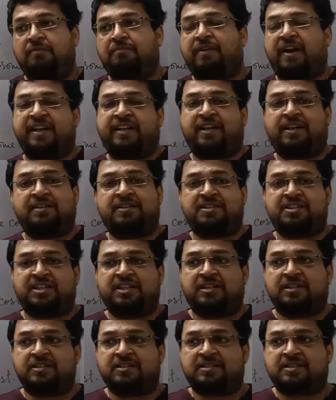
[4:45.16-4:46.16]

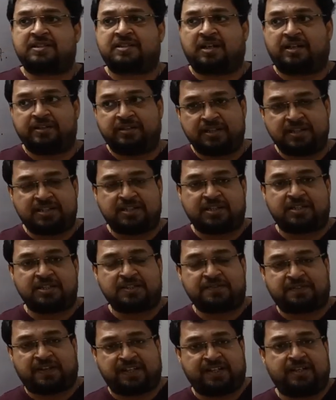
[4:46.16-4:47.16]
Financial
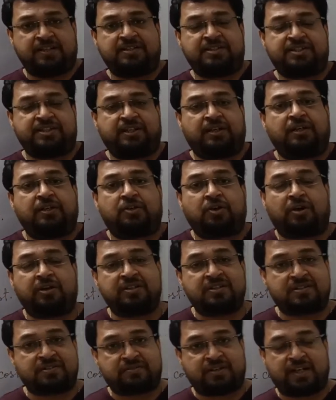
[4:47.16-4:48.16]
conditions, financial
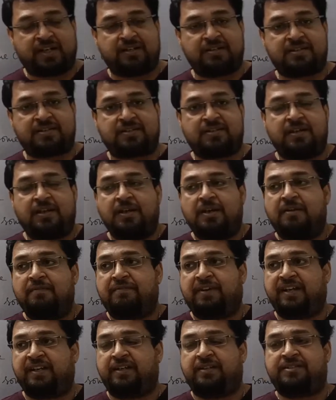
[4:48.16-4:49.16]
constraints,
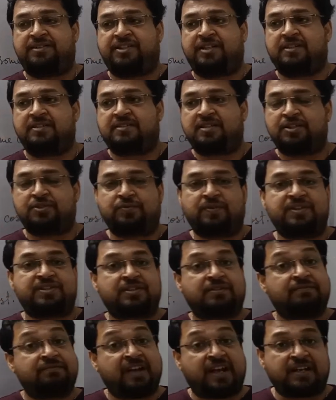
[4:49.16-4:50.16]
financial
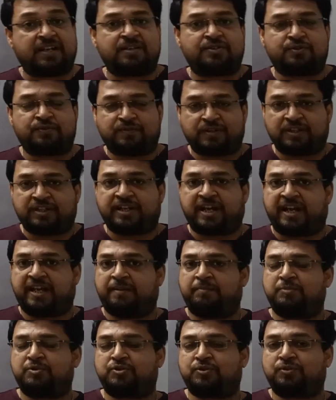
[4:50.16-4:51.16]
situation varies over
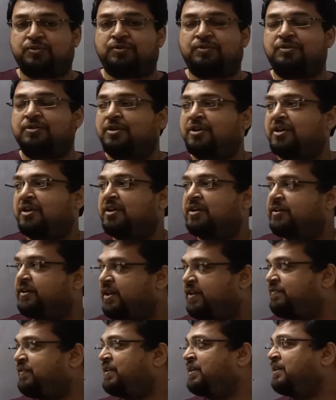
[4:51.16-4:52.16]
time. So
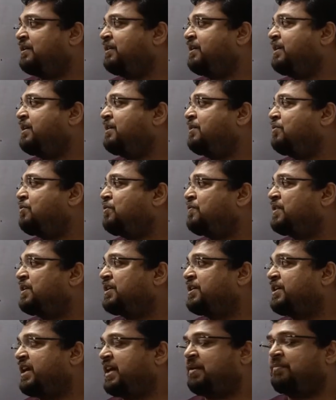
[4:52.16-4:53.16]
definitely over
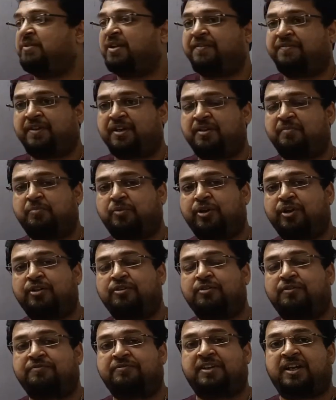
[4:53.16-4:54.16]
time, different
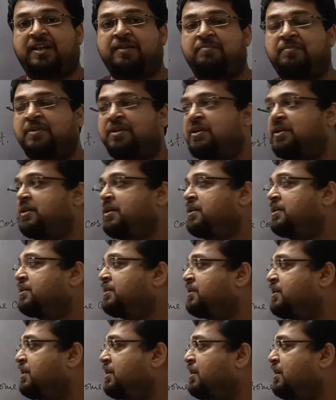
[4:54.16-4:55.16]
point of time,
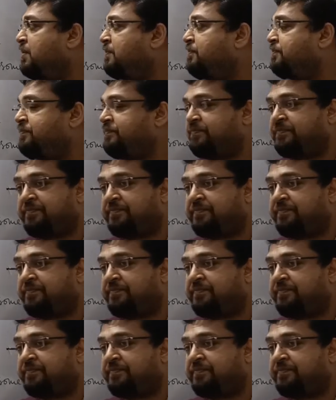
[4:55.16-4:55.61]
the